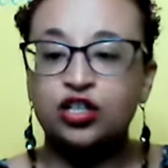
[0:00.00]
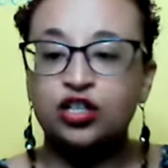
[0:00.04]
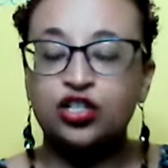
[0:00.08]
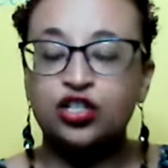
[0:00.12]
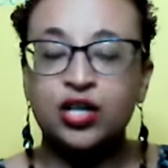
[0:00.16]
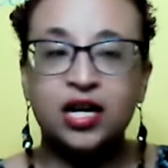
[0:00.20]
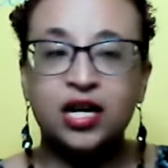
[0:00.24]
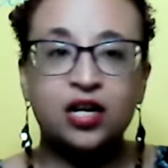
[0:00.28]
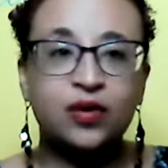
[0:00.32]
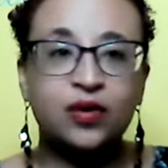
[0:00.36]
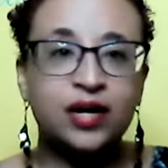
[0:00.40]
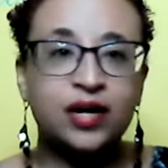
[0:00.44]

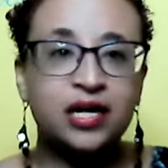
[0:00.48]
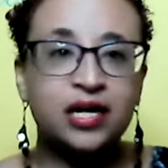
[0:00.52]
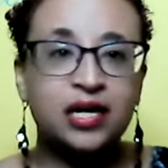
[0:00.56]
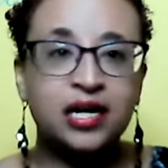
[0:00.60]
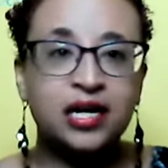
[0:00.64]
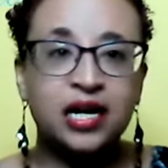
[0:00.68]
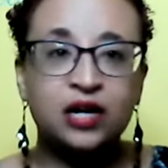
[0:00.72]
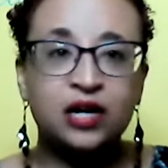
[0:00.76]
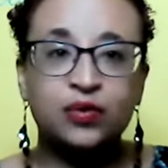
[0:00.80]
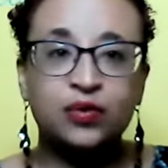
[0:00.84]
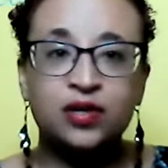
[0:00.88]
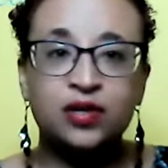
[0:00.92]

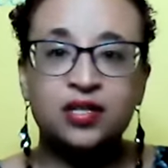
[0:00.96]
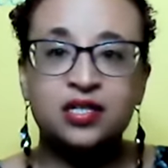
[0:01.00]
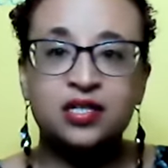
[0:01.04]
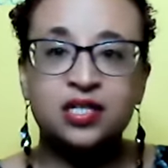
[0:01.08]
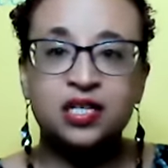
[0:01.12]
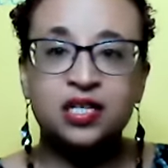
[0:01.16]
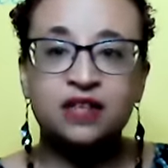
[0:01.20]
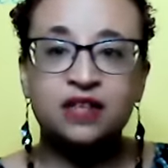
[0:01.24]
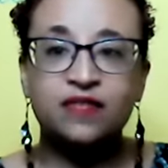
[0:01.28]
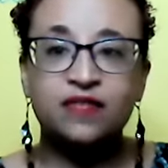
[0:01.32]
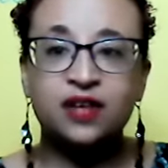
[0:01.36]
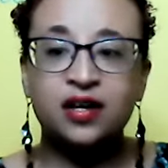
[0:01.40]
generating and
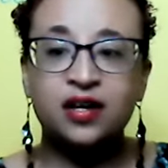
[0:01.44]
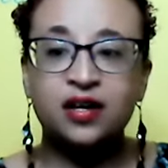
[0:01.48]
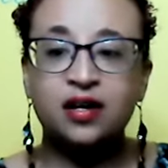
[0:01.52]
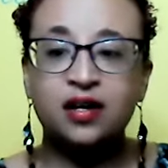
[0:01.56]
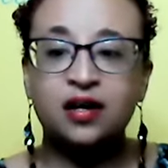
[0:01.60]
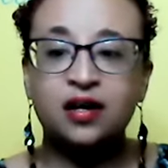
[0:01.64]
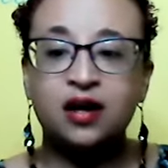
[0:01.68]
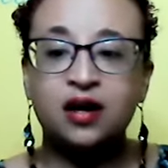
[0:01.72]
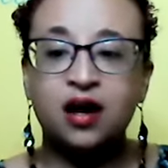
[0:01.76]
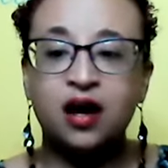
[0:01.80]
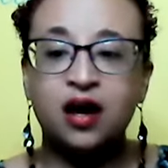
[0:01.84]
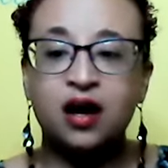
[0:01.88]

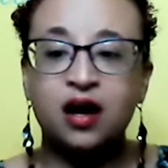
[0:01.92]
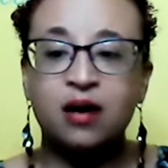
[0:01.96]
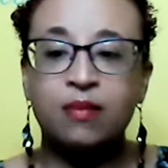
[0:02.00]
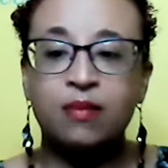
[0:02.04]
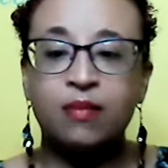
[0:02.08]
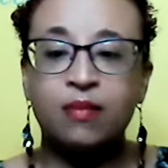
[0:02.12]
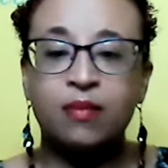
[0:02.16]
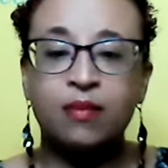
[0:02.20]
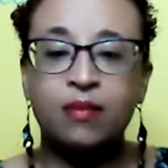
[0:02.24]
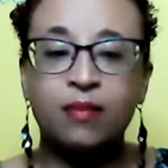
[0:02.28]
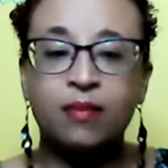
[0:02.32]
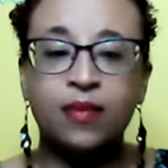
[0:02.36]
receiving um,